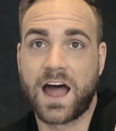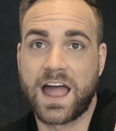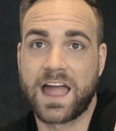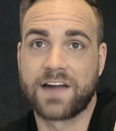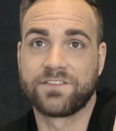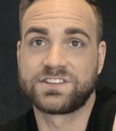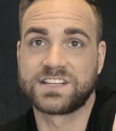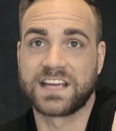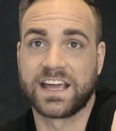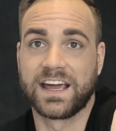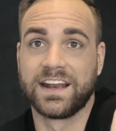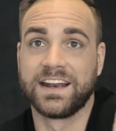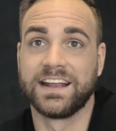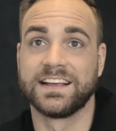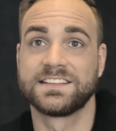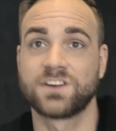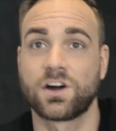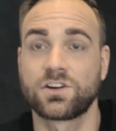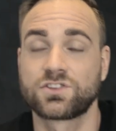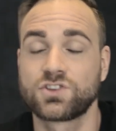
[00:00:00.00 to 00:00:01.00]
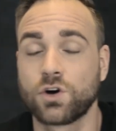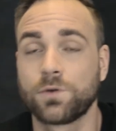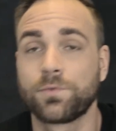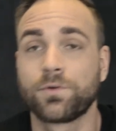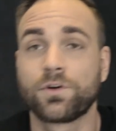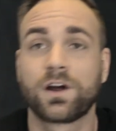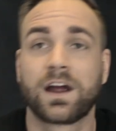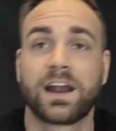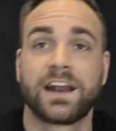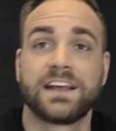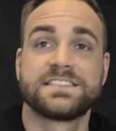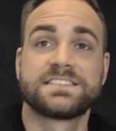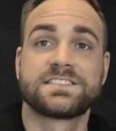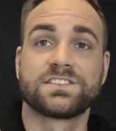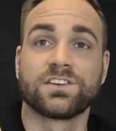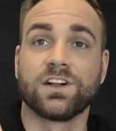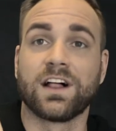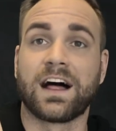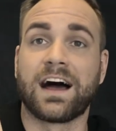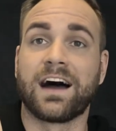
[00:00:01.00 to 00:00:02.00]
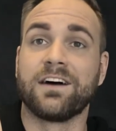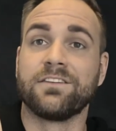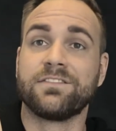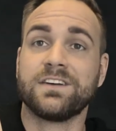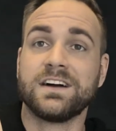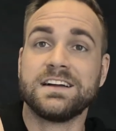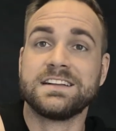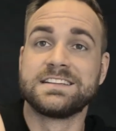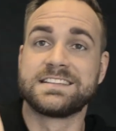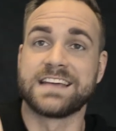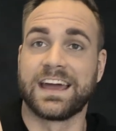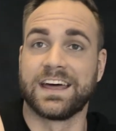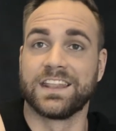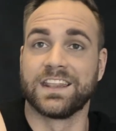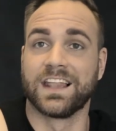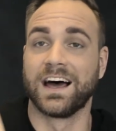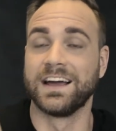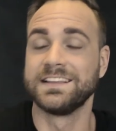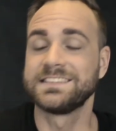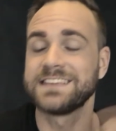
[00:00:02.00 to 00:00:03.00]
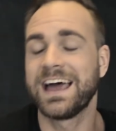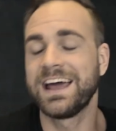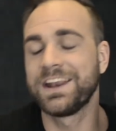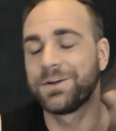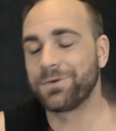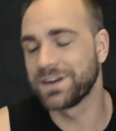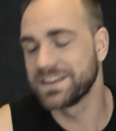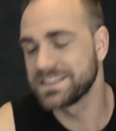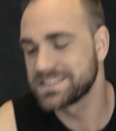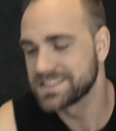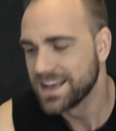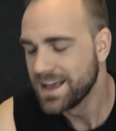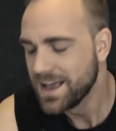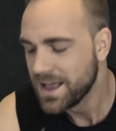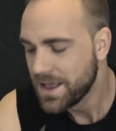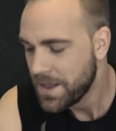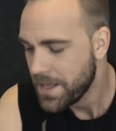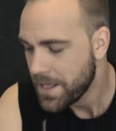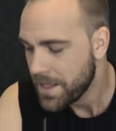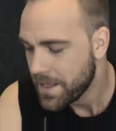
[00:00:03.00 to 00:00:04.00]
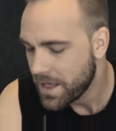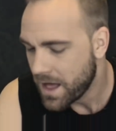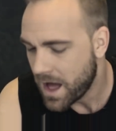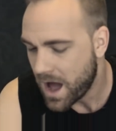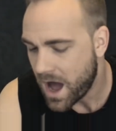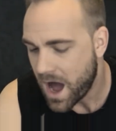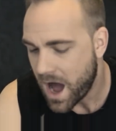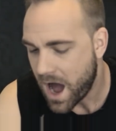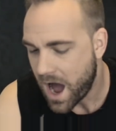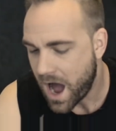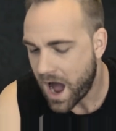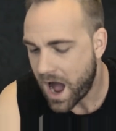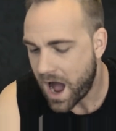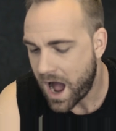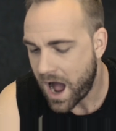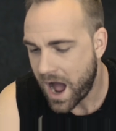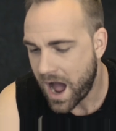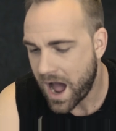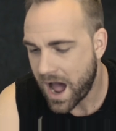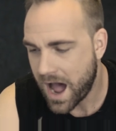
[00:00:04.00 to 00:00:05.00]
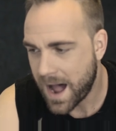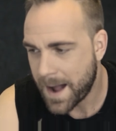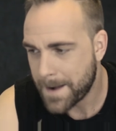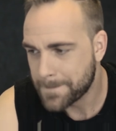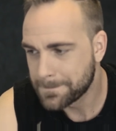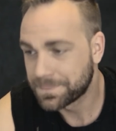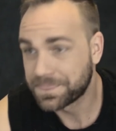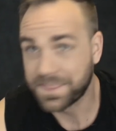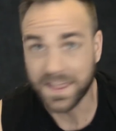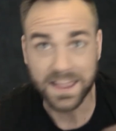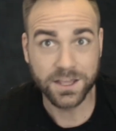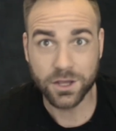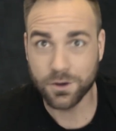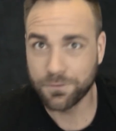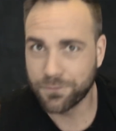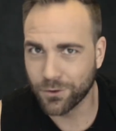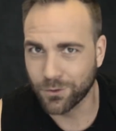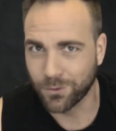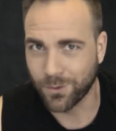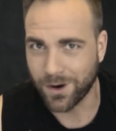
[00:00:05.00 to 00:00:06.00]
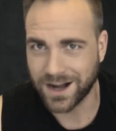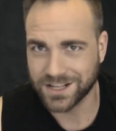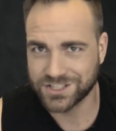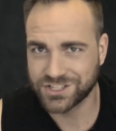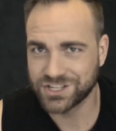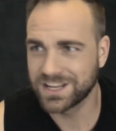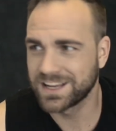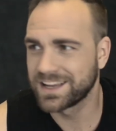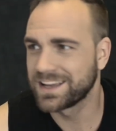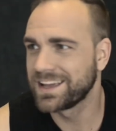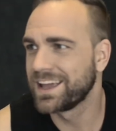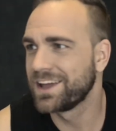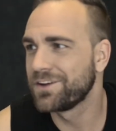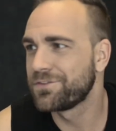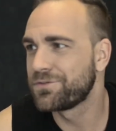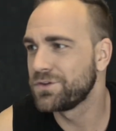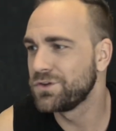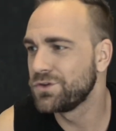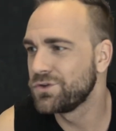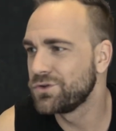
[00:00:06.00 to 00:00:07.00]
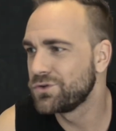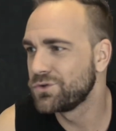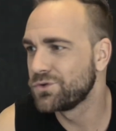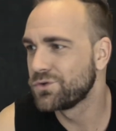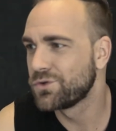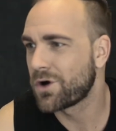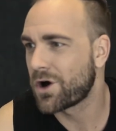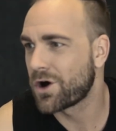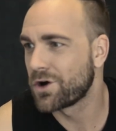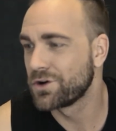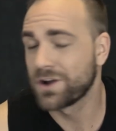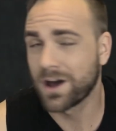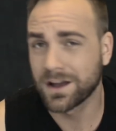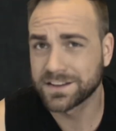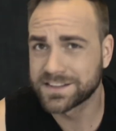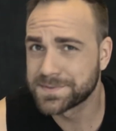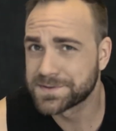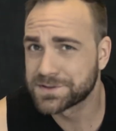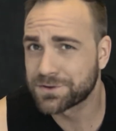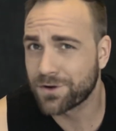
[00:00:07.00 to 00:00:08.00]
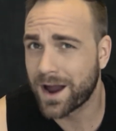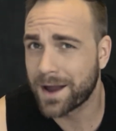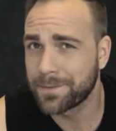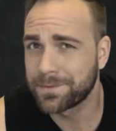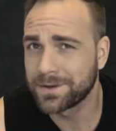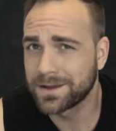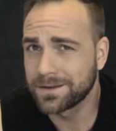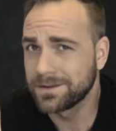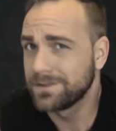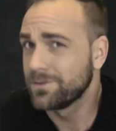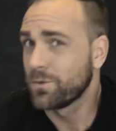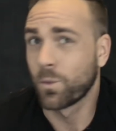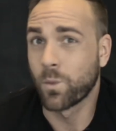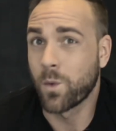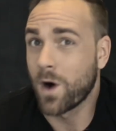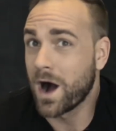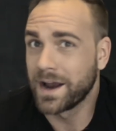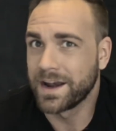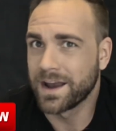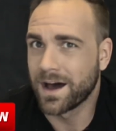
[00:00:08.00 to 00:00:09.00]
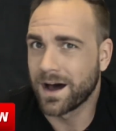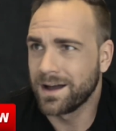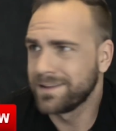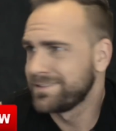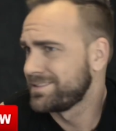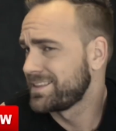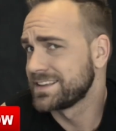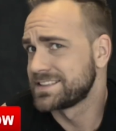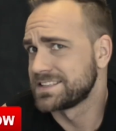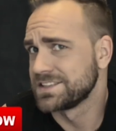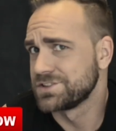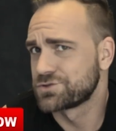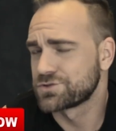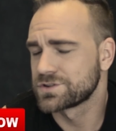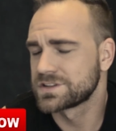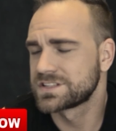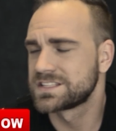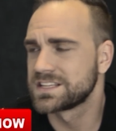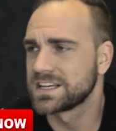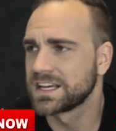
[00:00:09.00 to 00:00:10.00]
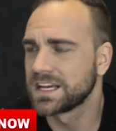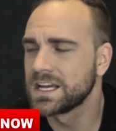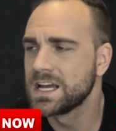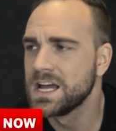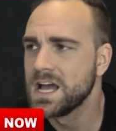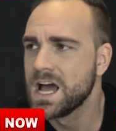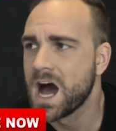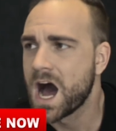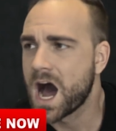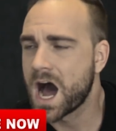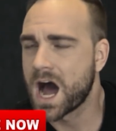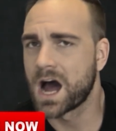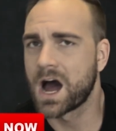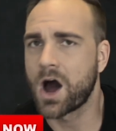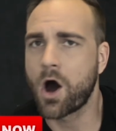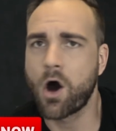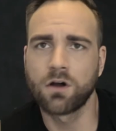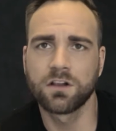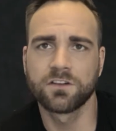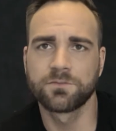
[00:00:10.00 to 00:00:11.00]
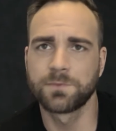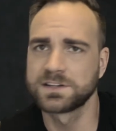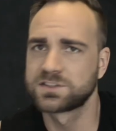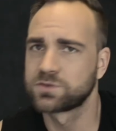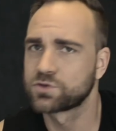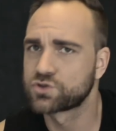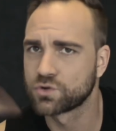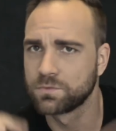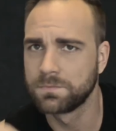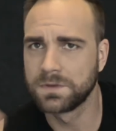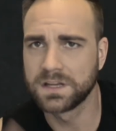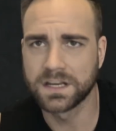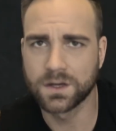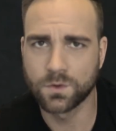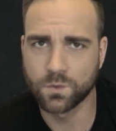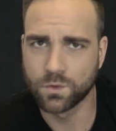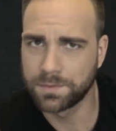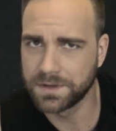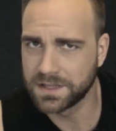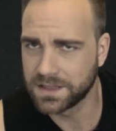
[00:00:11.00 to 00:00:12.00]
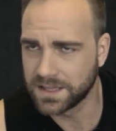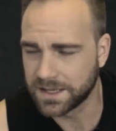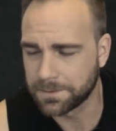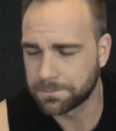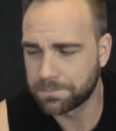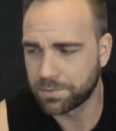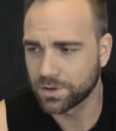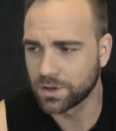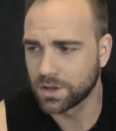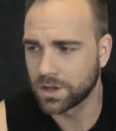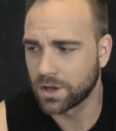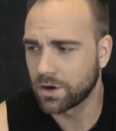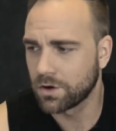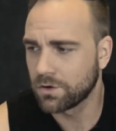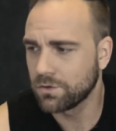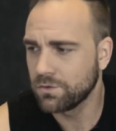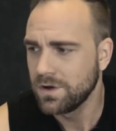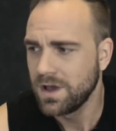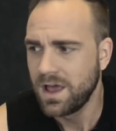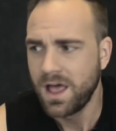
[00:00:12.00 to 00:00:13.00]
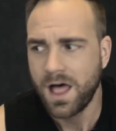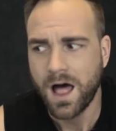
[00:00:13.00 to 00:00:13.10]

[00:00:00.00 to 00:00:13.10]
I have a tan. It's October and I still have tan lines. Anyways, um, thank you for watching. If you are not subscribing, why not? That's interesting. Uh, all of my social media will be linked below.